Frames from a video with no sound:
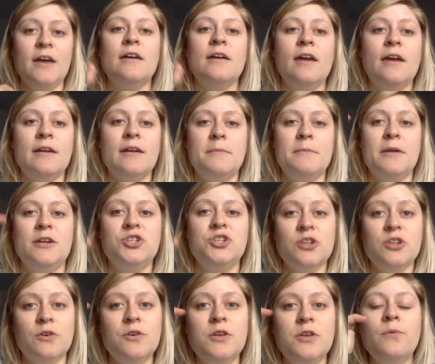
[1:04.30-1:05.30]
and I'm going to
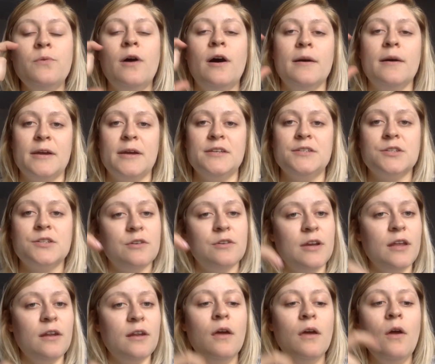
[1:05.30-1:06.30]
show you on my
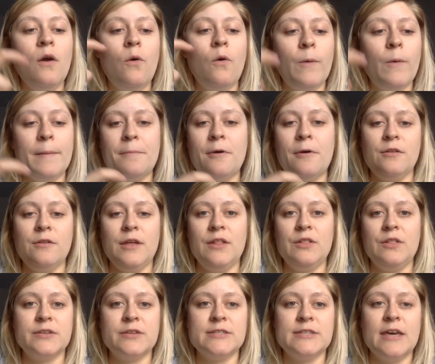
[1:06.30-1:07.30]
screen what Parlay
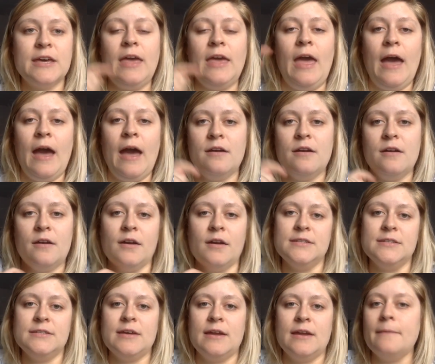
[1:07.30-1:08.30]
looks like, how you're going
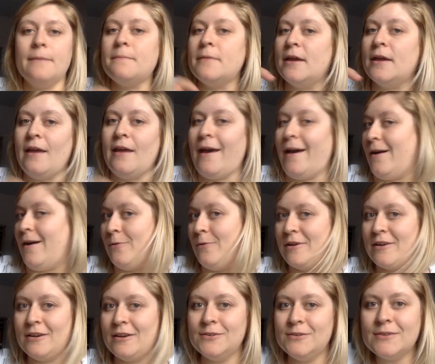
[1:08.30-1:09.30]
to sign up, and how we're
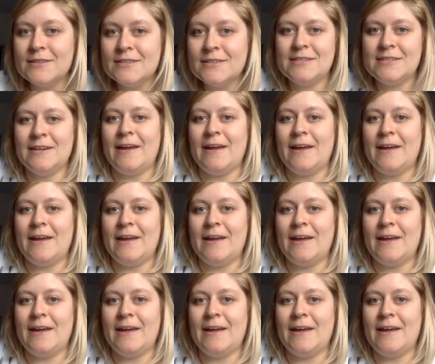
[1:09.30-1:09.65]
going to do this today.